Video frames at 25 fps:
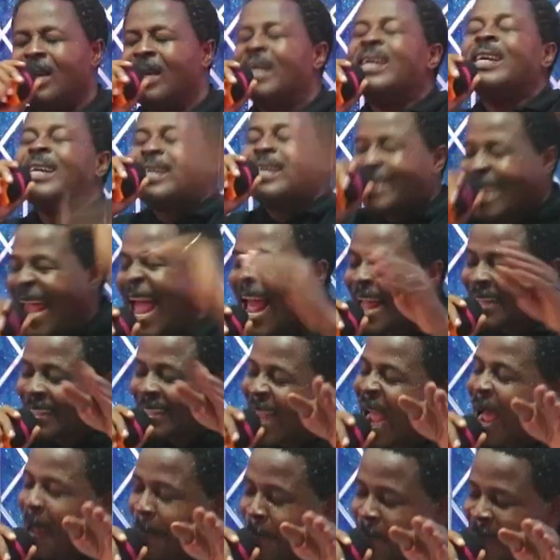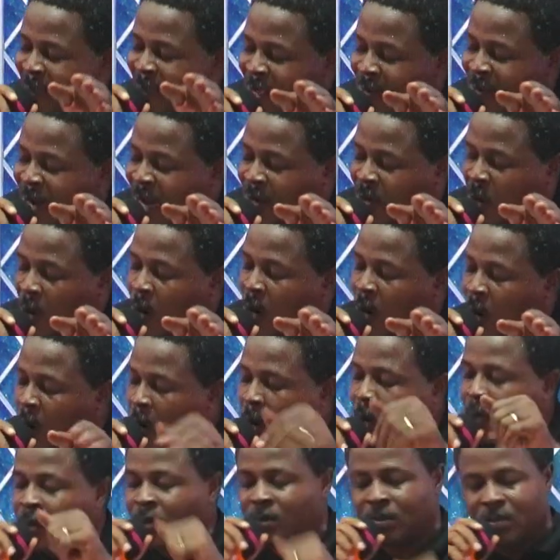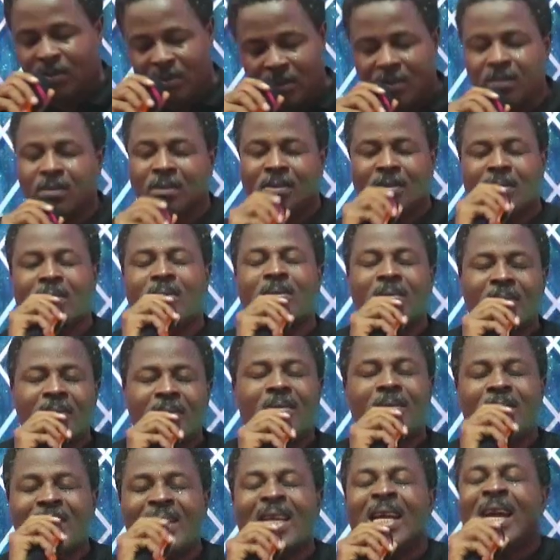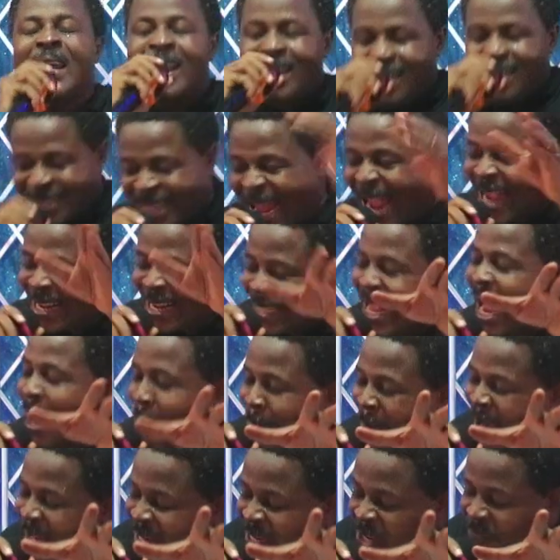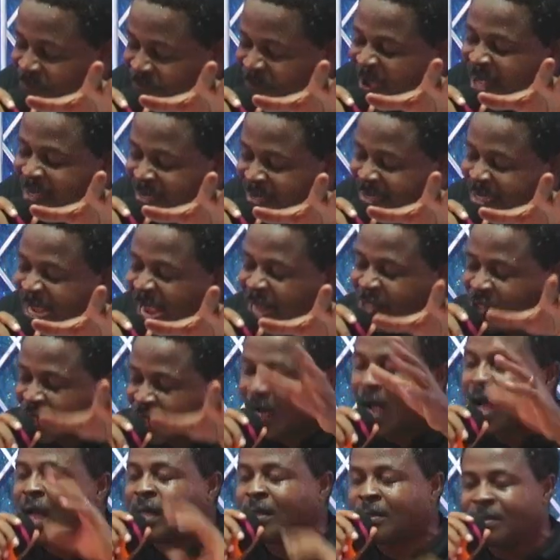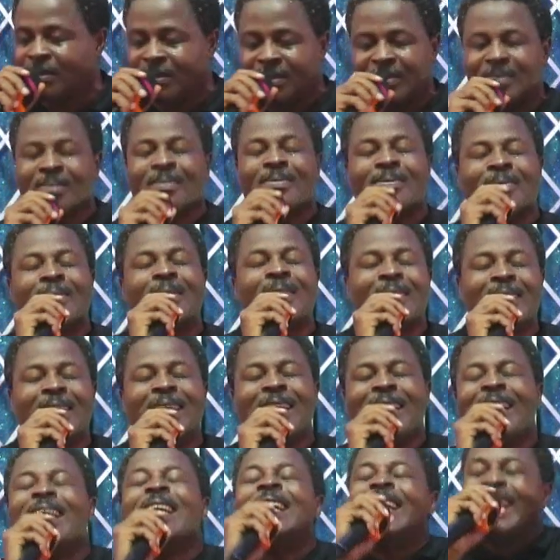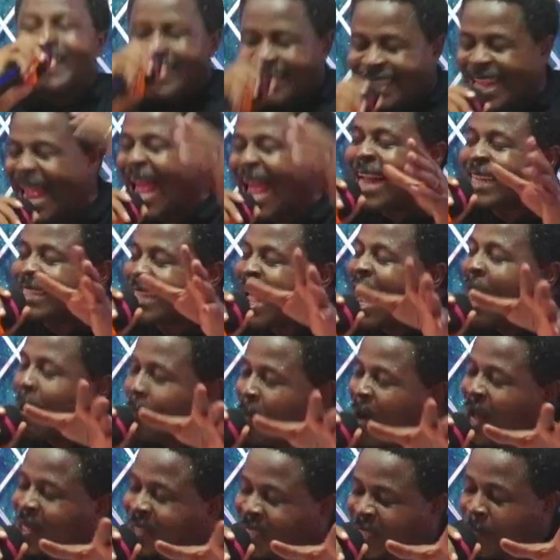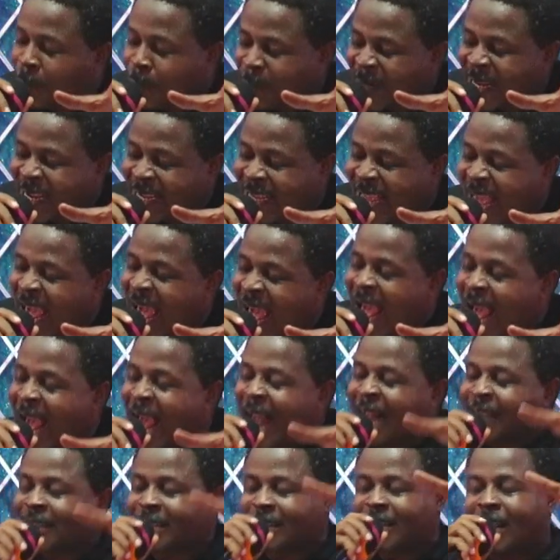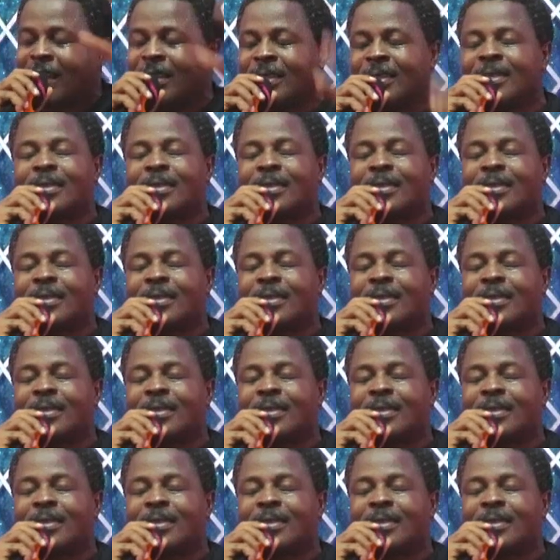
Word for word: Take that miracle. Take that manifestation. Take that multiplication.